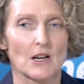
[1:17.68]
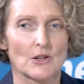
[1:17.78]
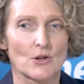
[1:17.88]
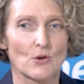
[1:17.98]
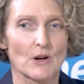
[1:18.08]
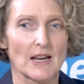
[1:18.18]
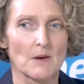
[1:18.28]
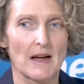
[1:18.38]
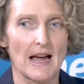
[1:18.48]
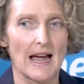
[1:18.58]
talking
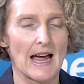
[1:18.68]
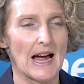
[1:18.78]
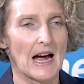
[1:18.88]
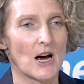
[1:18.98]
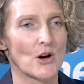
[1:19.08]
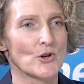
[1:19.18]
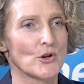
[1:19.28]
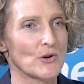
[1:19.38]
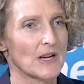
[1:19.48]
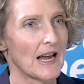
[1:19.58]
about how
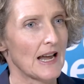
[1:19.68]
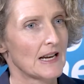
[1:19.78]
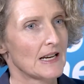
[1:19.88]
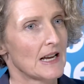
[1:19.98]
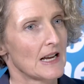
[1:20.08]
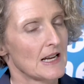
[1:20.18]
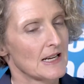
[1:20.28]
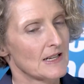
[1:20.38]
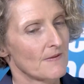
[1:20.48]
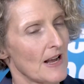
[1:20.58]
you can
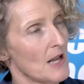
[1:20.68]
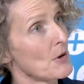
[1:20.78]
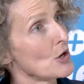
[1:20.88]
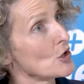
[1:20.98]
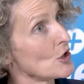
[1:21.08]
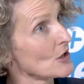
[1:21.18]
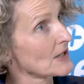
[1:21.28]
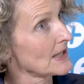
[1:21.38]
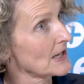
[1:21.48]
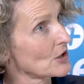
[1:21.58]
develop a
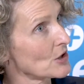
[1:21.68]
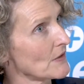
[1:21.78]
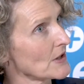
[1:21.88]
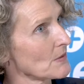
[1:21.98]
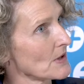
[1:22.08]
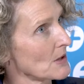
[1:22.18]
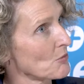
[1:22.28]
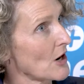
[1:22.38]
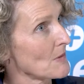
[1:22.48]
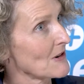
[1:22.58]
nurse-led service within a
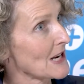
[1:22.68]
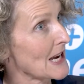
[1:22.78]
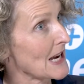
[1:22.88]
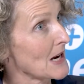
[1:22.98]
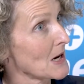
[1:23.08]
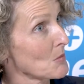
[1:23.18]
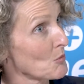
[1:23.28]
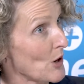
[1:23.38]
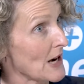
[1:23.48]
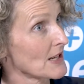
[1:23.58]
primary care
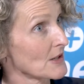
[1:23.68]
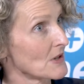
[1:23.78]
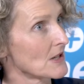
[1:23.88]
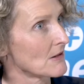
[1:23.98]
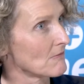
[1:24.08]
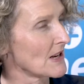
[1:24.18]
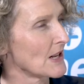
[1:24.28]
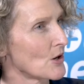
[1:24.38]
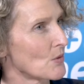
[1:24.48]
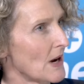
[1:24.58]
practice, which is a
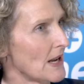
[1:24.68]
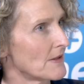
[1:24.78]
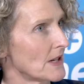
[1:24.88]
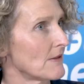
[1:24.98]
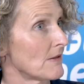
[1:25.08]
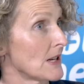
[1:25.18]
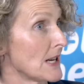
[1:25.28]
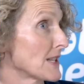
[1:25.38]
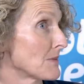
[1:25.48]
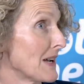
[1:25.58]
really good way of delivering
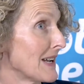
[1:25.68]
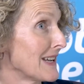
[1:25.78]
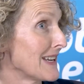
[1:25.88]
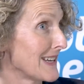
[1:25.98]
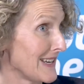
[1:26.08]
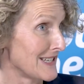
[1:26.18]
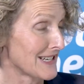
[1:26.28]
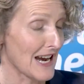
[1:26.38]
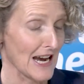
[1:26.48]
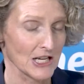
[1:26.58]
eczema
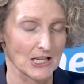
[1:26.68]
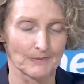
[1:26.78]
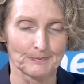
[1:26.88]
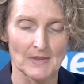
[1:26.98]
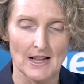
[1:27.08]
education.